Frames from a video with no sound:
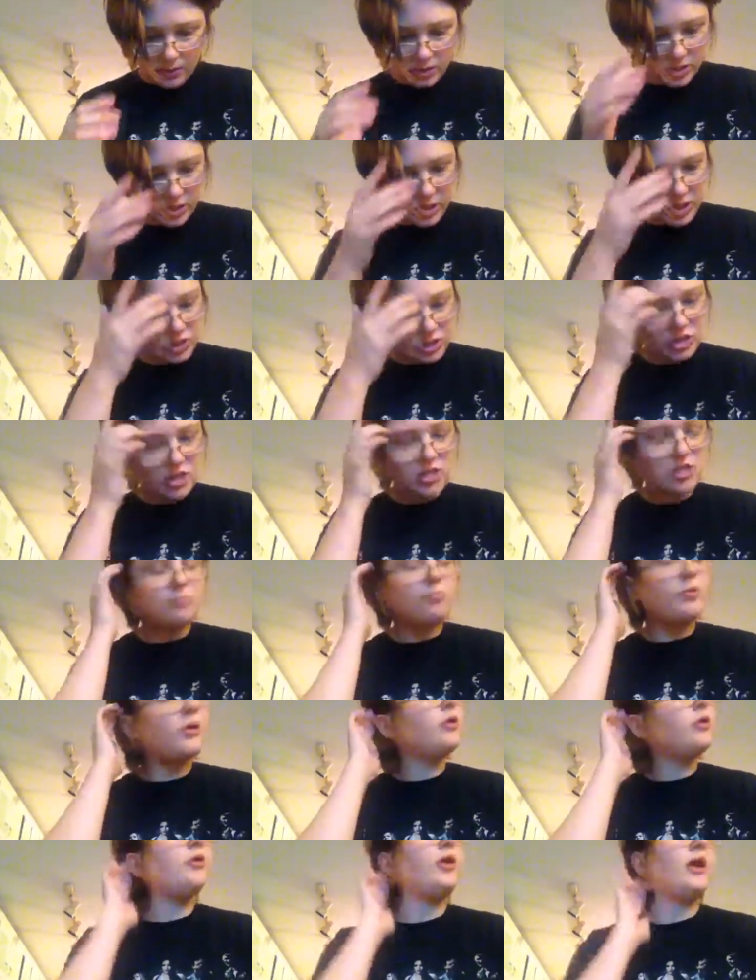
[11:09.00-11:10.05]
And she
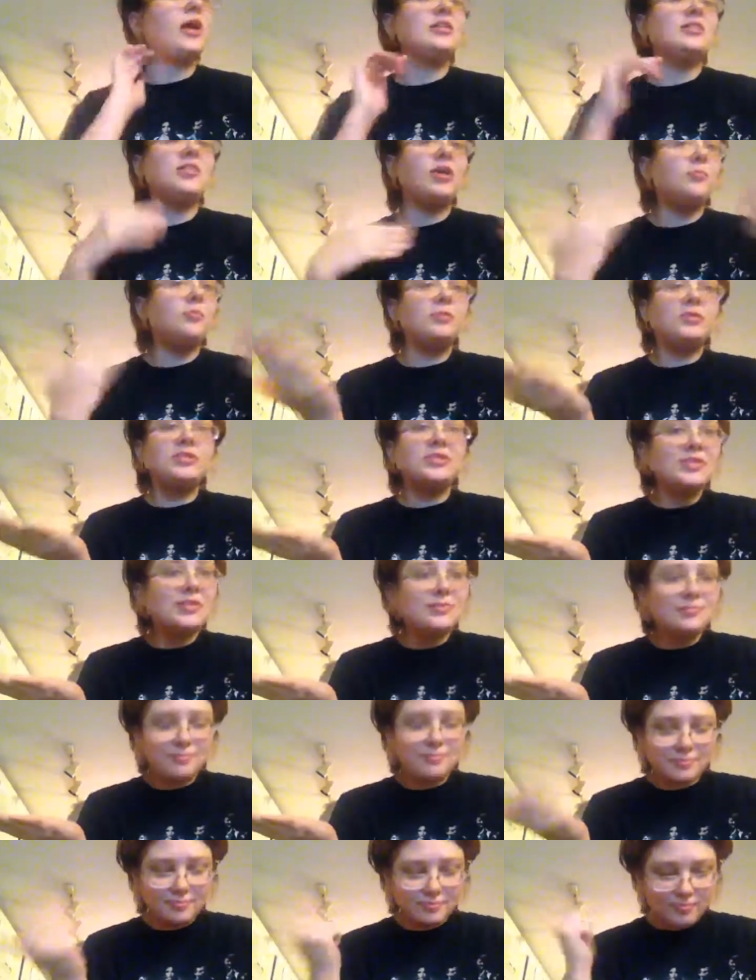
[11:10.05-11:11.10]
spread her hands helplessly.
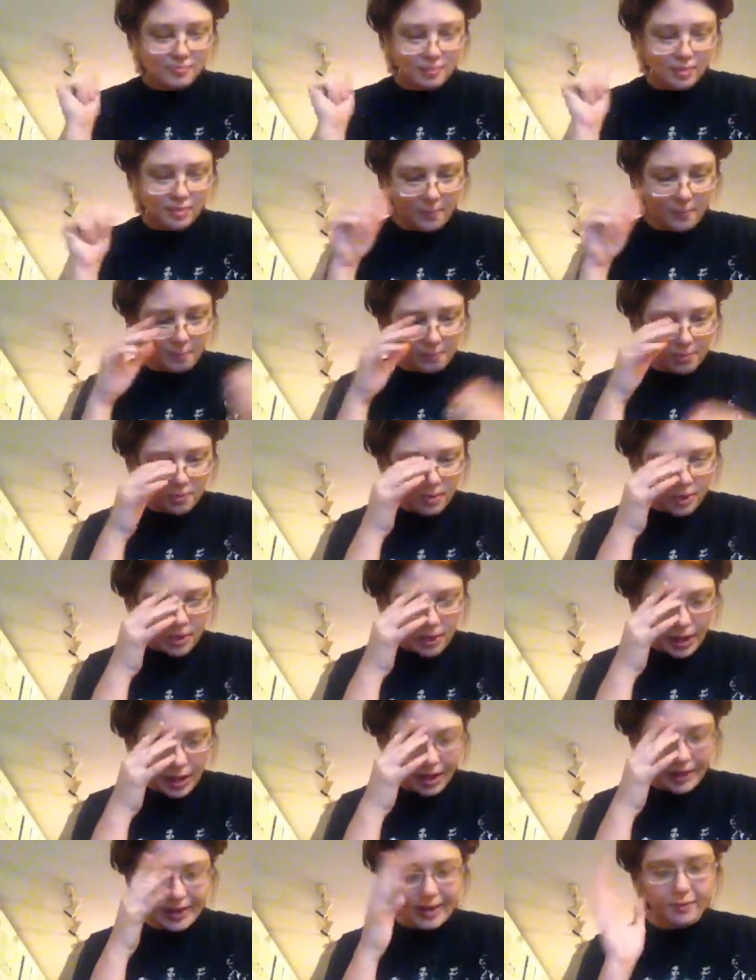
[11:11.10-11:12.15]

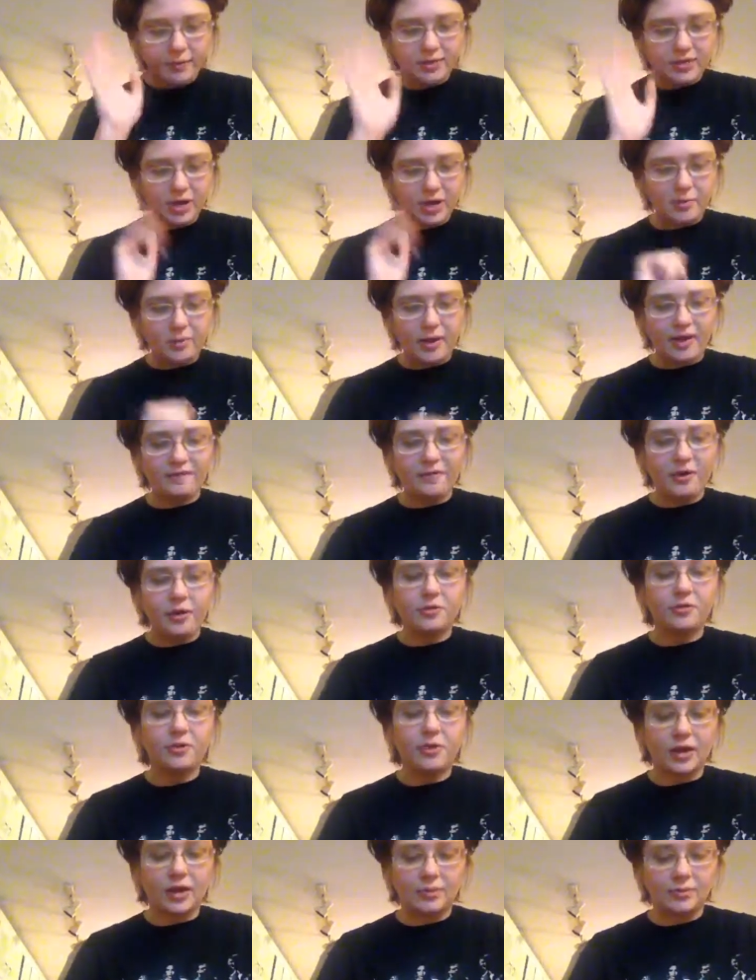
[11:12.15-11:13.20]
And that was how my
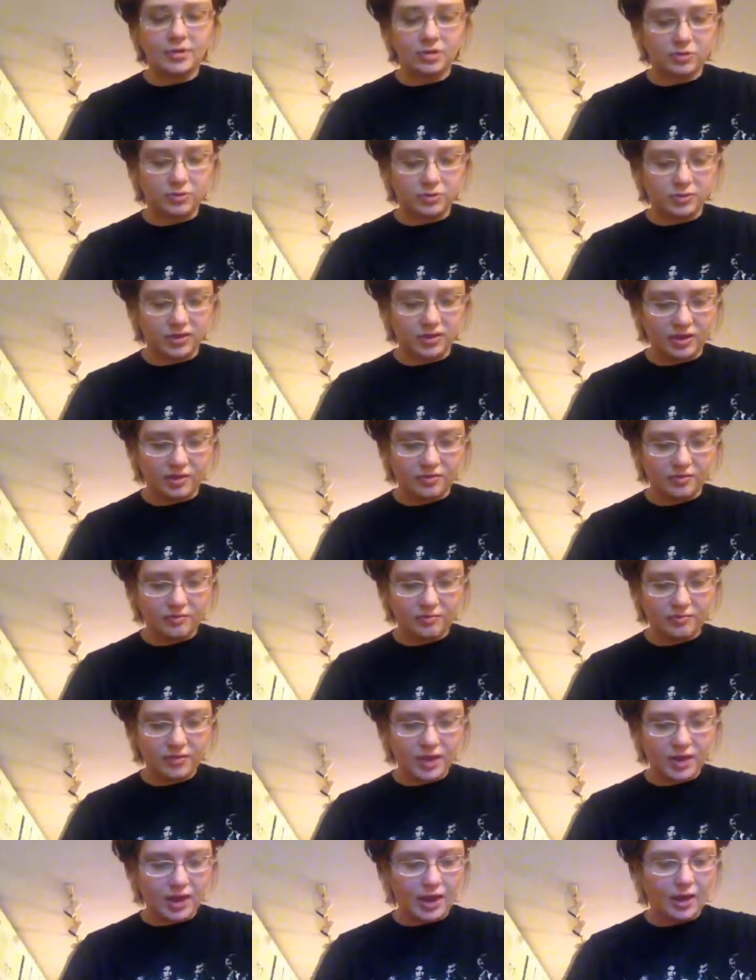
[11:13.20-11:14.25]
father had come into her life.
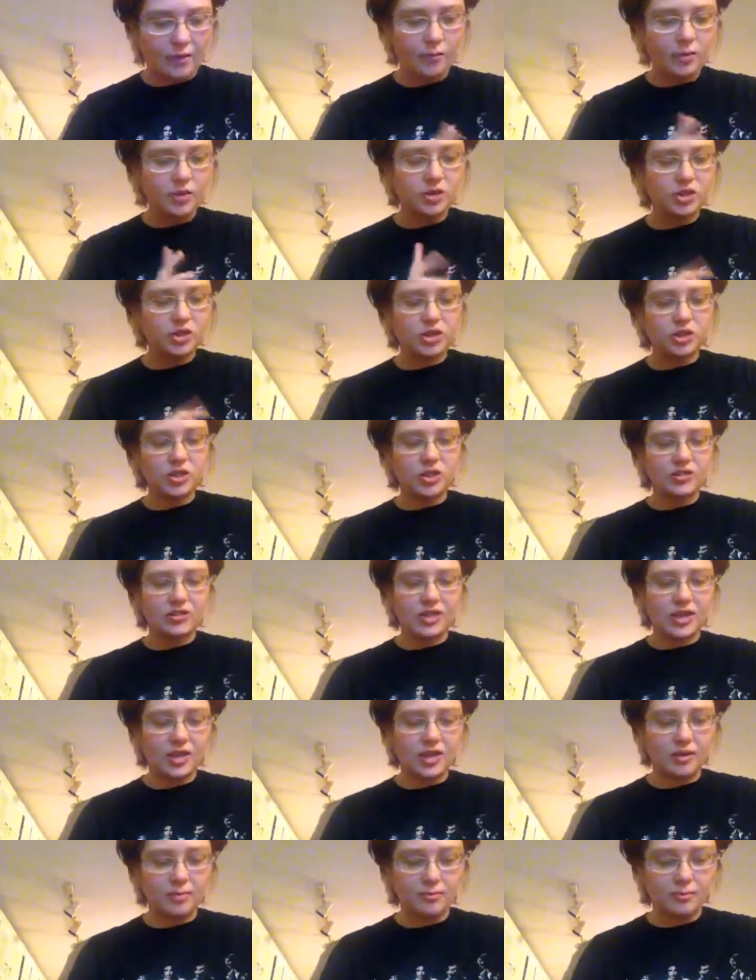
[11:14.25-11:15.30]
At once she had
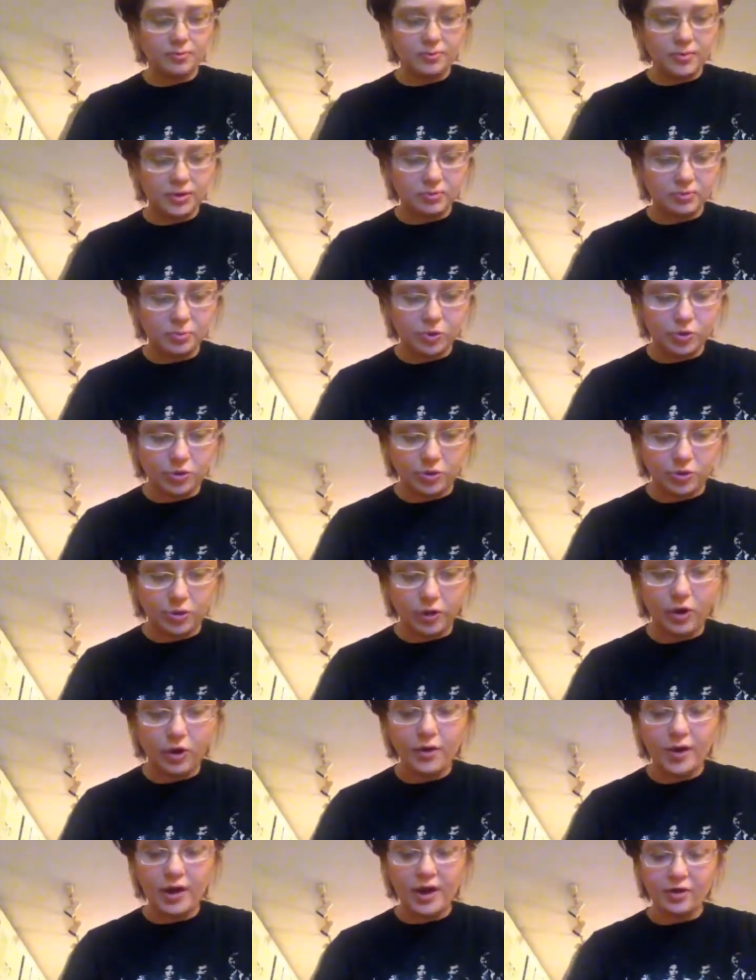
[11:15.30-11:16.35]
taken him into both her
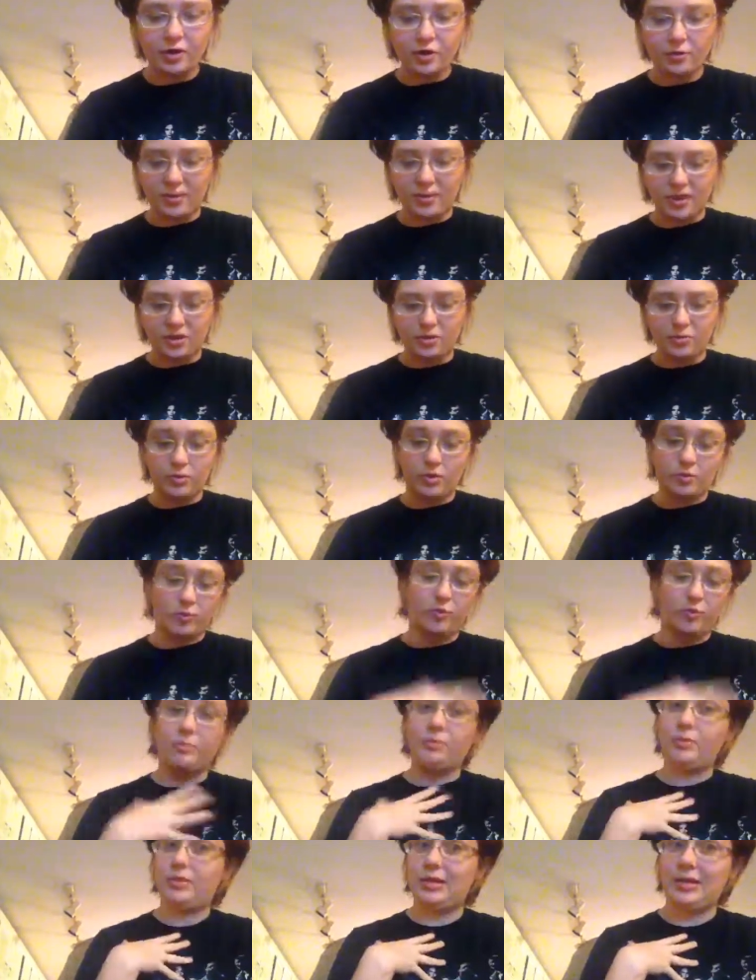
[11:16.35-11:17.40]
heart and her bed. What
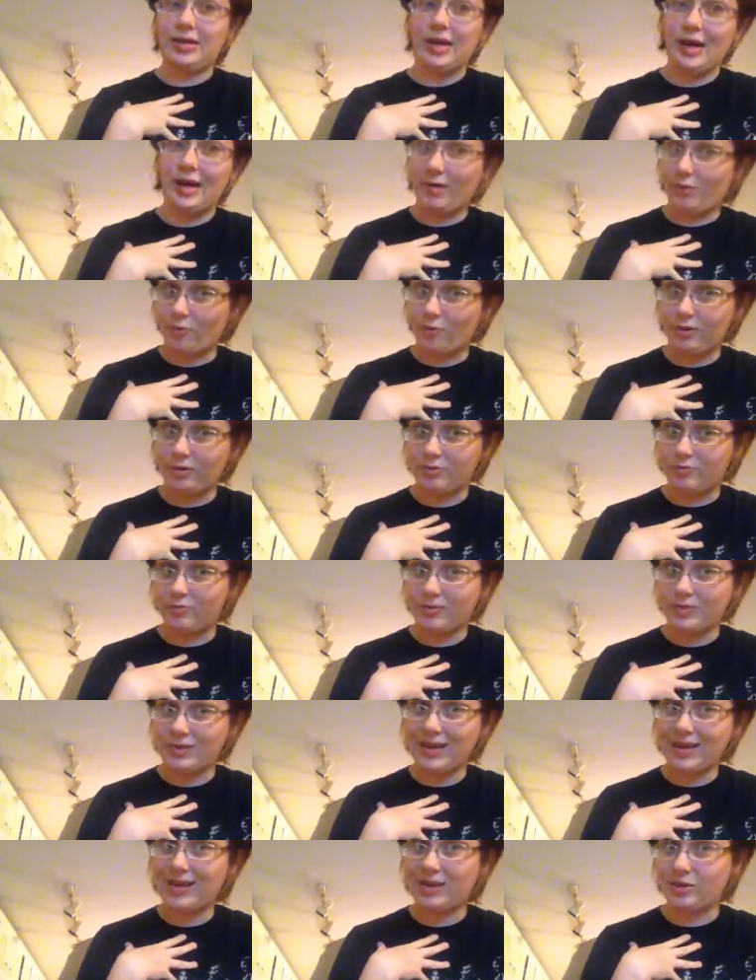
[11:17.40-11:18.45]
woman wouldn't
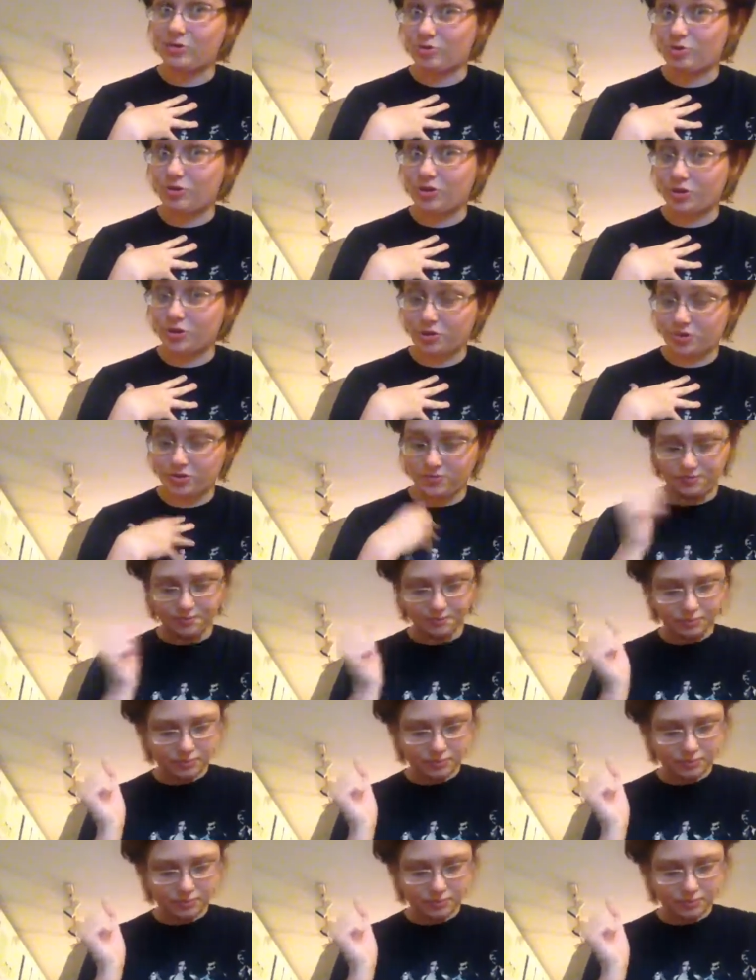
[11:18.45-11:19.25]
with that introduction?